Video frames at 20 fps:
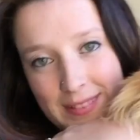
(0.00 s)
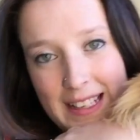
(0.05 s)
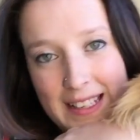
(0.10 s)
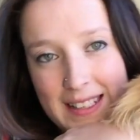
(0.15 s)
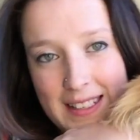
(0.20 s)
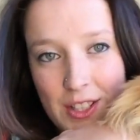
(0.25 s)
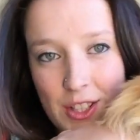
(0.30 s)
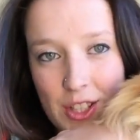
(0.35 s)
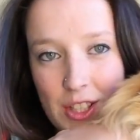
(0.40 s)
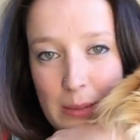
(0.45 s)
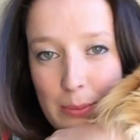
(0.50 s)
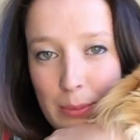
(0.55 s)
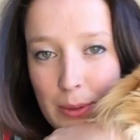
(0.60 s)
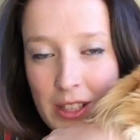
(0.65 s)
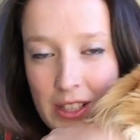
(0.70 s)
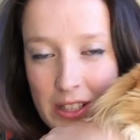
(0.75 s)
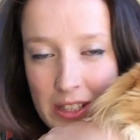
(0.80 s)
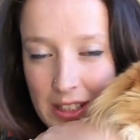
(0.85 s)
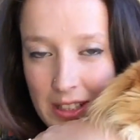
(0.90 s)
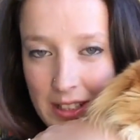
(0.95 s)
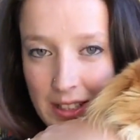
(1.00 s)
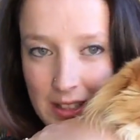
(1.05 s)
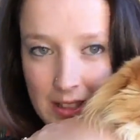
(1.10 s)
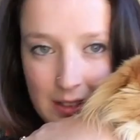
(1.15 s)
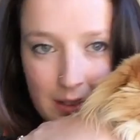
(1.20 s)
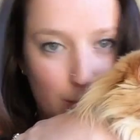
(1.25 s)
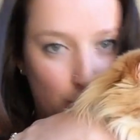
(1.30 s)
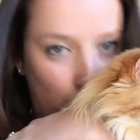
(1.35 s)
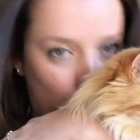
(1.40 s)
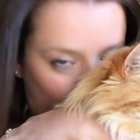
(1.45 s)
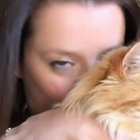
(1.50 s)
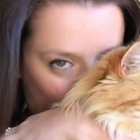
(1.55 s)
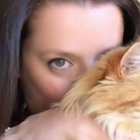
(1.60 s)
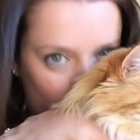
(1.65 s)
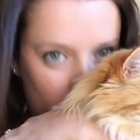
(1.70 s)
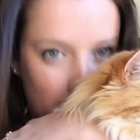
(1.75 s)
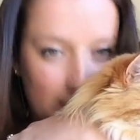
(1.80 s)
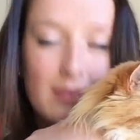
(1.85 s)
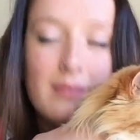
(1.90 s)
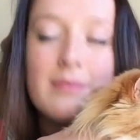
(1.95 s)
Isn't she precious?
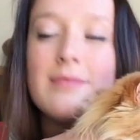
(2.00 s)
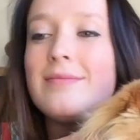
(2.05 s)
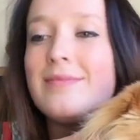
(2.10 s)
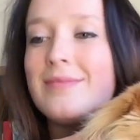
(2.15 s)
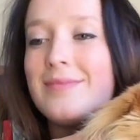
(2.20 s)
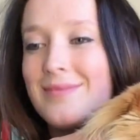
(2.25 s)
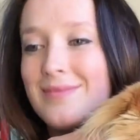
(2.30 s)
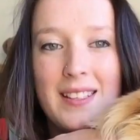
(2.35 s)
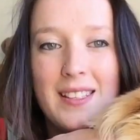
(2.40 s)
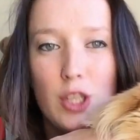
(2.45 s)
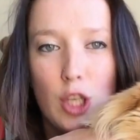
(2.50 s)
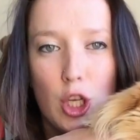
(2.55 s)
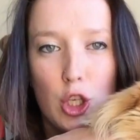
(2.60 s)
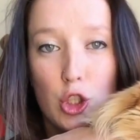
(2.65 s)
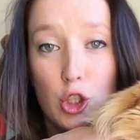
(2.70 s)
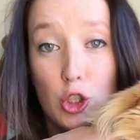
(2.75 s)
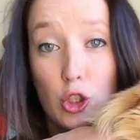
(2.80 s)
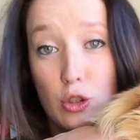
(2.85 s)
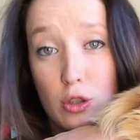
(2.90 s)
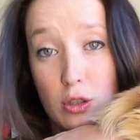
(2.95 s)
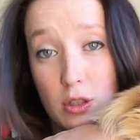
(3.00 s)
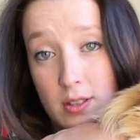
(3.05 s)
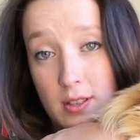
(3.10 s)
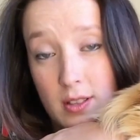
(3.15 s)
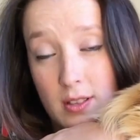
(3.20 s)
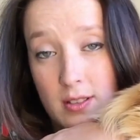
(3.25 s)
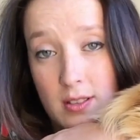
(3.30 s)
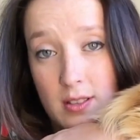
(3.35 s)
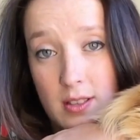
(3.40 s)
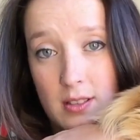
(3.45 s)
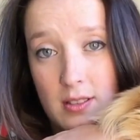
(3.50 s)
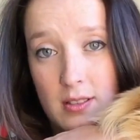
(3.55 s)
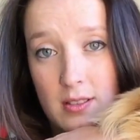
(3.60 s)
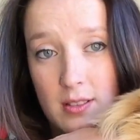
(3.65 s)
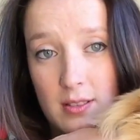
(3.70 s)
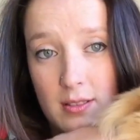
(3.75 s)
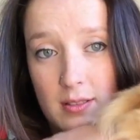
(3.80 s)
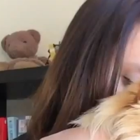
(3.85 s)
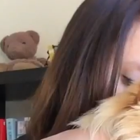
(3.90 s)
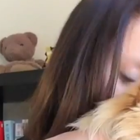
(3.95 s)
Such a good
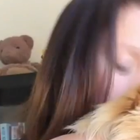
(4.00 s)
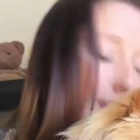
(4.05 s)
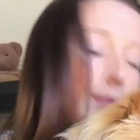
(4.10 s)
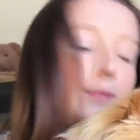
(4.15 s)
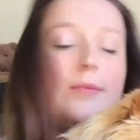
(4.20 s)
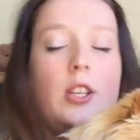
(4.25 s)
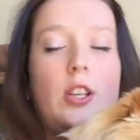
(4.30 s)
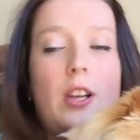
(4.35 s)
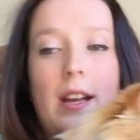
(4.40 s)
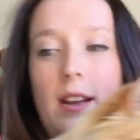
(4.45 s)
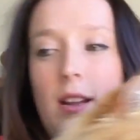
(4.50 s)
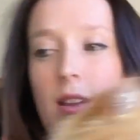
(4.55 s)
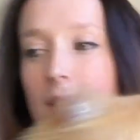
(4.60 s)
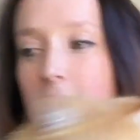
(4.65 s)
assistant. Alright, I'll